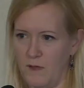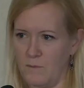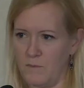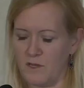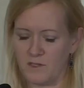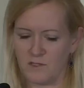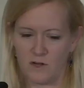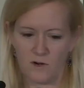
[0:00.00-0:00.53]

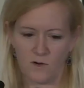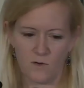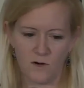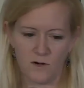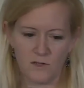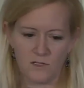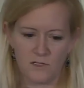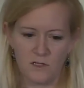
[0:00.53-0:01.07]
MBSR
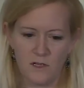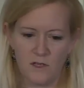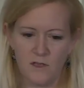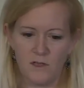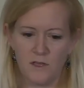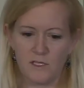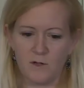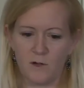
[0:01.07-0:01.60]
course.
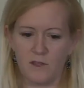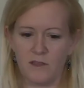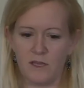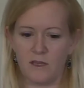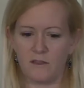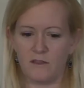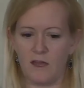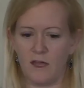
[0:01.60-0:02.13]
So I
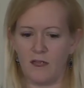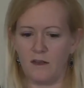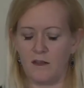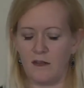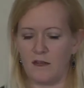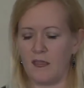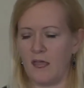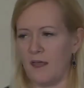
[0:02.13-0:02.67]
think that,
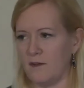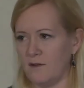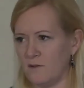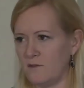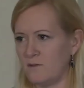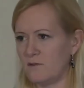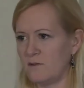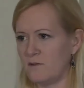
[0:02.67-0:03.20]
and
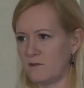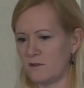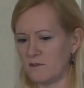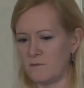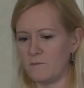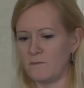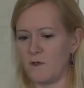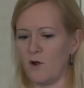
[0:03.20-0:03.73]
again,
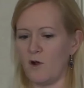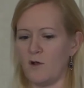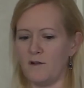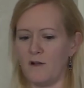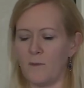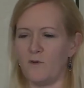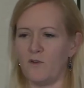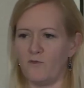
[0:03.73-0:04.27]
there are a
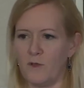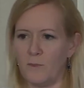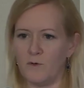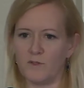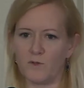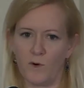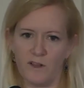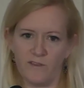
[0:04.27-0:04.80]
number of
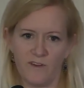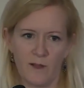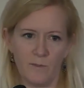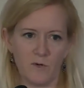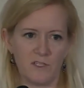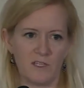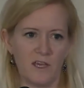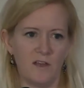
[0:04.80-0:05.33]
people,
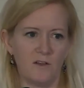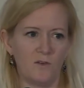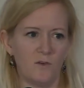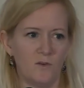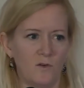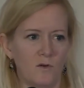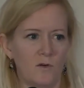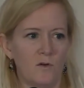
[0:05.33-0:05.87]
25%,
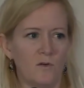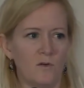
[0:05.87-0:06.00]
who